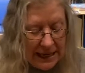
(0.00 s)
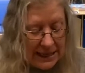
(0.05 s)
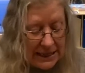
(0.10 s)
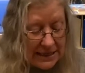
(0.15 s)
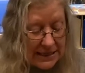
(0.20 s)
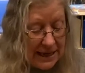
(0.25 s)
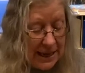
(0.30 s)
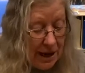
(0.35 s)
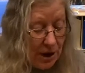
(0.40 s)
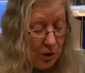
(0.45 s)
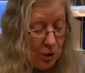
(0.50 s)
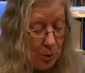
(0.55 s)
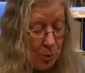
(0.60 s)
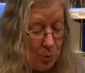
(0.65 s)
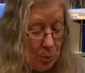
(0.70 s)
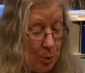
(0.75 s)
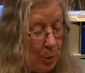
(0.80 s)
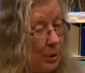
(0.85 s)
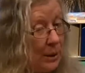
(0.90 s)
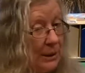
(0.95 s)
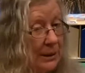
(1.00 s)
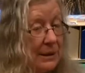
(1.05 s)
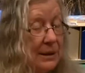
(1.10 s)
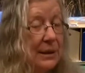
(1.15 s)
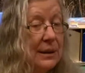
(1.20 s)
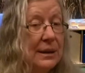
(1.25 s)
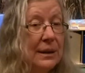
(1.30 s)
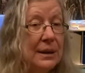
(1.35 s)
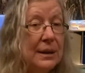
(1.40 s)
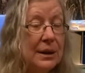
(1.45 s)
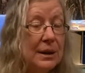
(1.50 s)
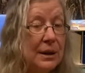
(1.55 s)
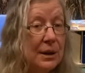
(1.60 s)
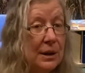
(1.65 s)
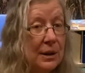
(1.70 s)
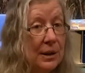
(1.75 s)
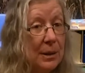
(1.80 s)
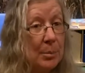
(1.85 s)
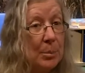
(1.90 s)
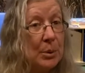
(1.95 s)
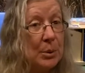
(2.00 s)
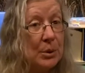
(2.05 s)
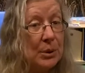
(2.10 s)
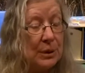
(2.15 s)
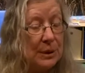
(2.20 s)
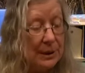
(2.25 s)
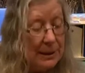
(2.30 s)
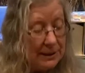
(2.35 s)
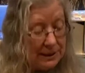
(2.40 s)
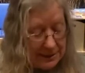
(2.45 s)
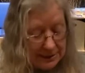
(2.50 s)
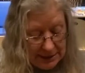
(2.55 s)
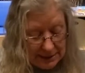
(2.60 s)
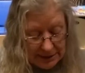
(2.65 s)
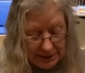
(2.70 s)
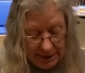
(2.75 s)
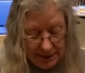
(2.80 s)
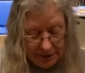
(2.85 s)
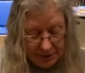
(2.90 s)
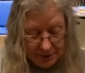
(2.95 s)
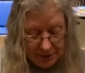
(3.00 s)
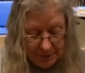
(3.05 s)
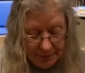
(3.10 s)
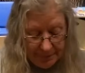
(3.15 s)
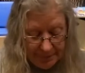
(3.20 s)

is how you put the bird together.